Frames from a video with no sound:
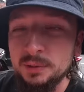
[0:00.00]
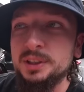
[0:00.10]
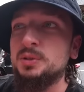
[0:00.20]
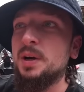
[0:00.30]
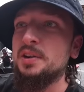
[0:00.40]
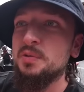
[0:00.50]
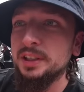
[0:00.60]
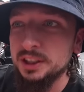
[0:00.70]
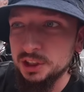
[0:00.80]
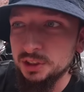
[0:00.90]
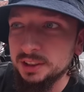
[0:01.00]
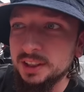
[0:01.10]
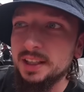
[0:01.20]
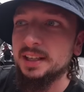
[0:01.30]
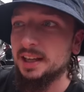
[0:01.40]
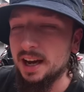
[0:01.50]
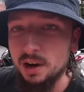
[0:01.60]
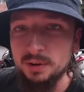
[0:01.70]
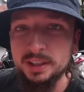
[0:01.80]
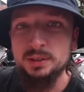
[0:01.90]
which is why you really should get
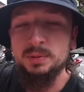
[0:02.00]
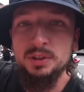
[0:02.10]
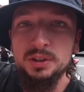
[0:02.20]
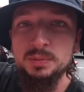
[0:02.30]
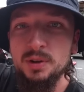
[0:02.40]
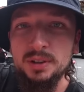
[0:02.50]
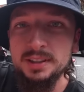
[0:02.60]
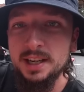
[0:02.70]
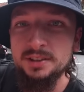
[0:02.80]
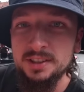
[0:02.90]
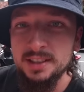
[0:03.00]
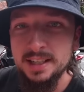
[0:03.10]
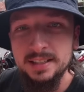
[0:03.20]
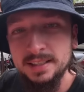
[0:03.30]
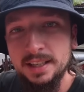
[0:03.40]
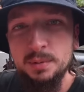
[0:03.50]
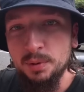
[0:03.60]
out and explore the smaller towns and cities and get the